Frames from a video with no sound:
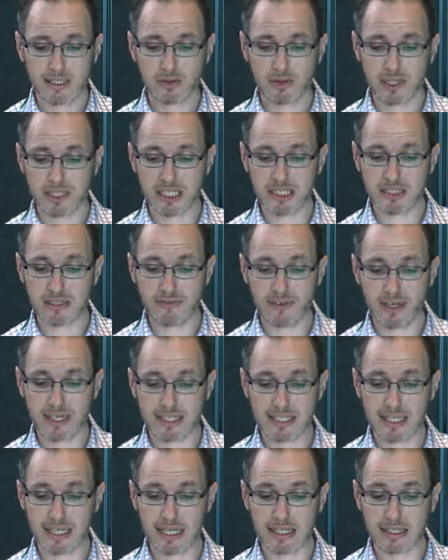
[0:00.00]
to
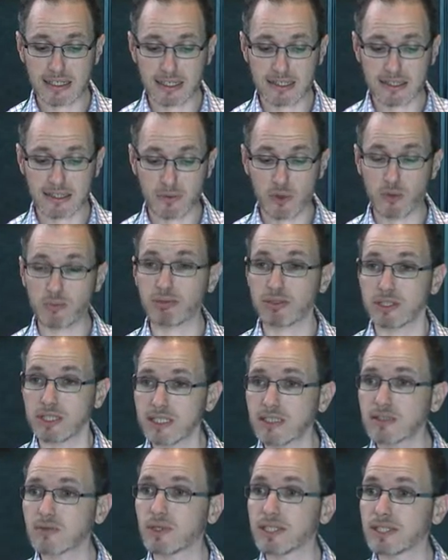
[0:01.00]
identify targets that will
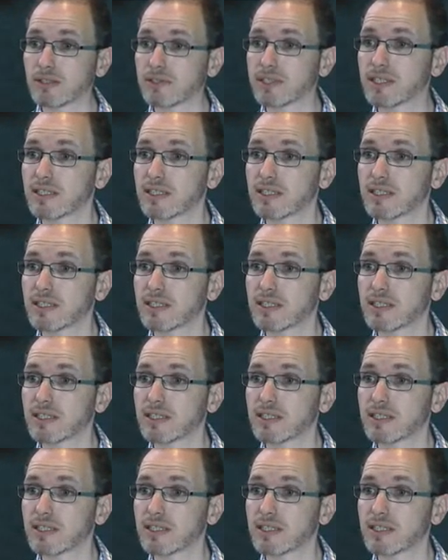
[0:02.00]
predict whether